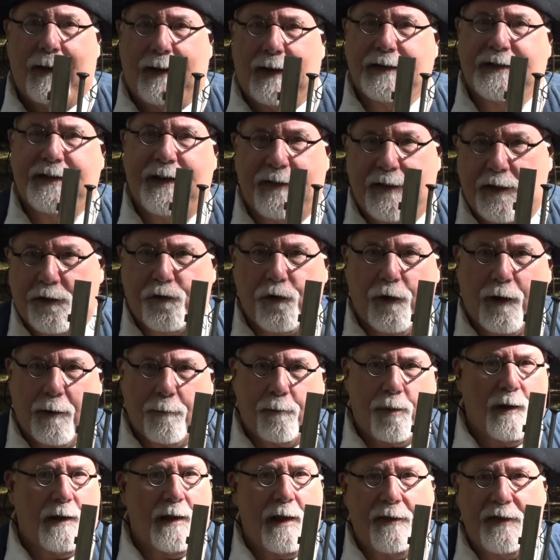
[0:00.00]
Like I said, the trigger
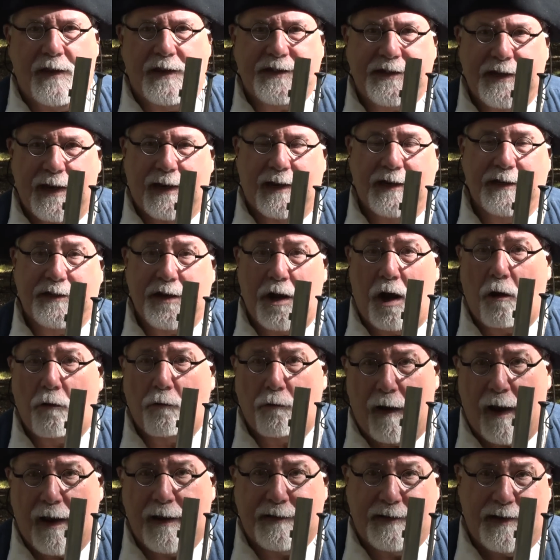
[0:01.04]
pull on this thing is
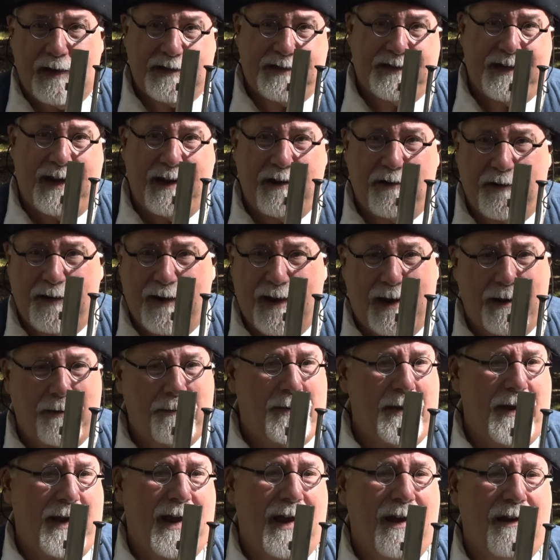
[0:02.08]
horrendous, 8 or 9
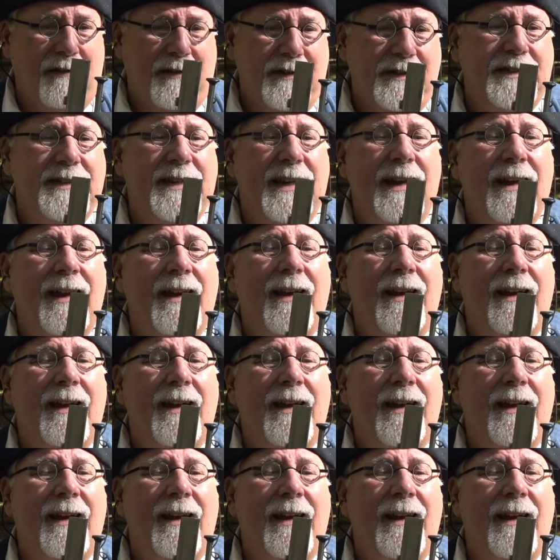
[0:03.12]
pounds.